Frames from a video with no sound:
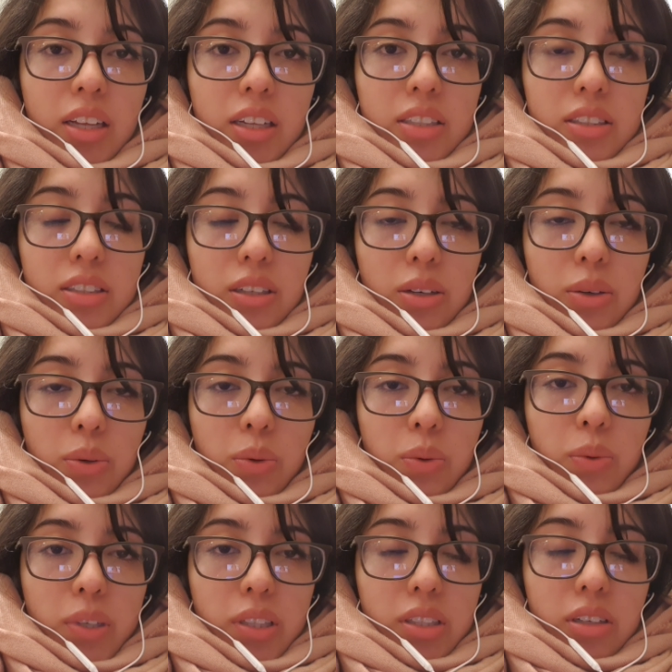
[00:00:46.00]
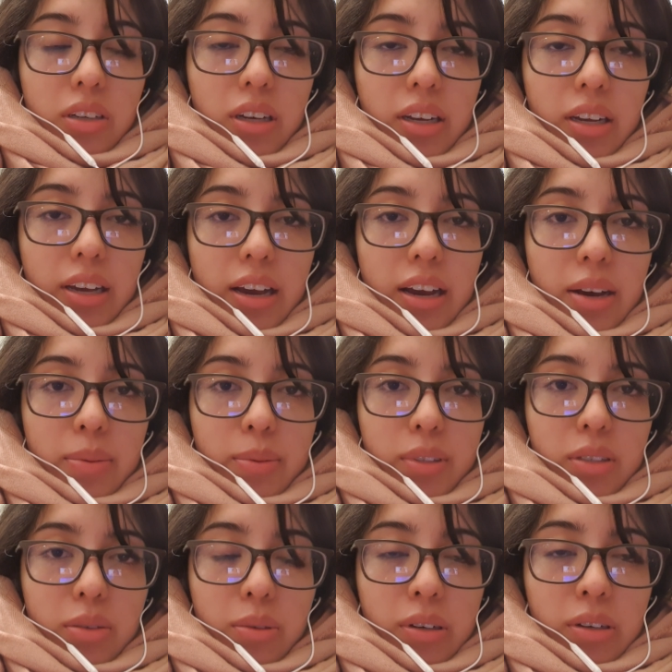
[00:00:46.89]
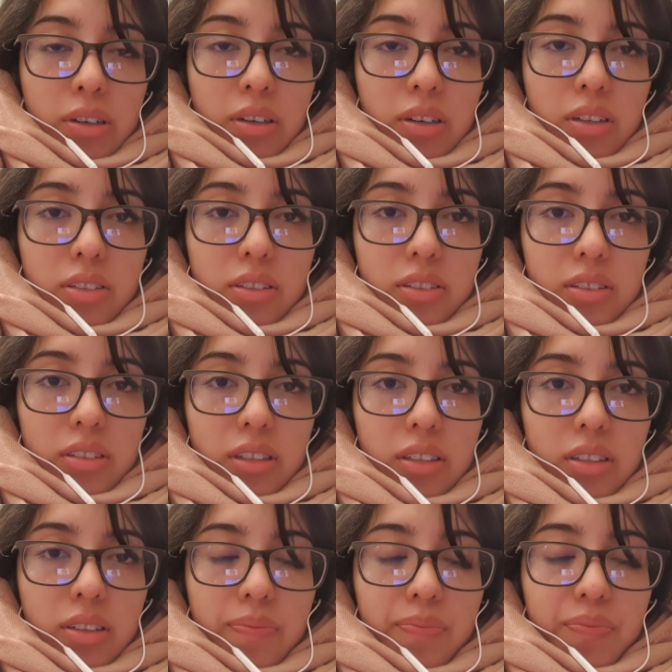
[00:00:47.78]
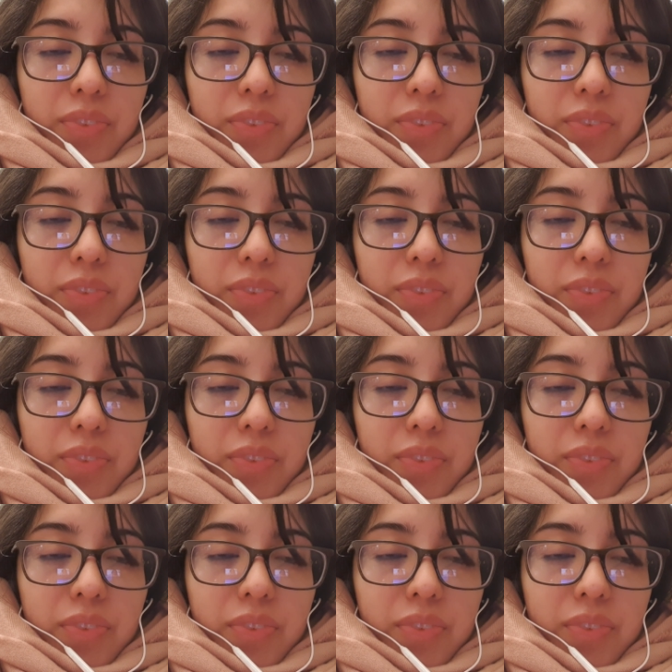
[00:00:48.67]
So we took a cab to our hostel.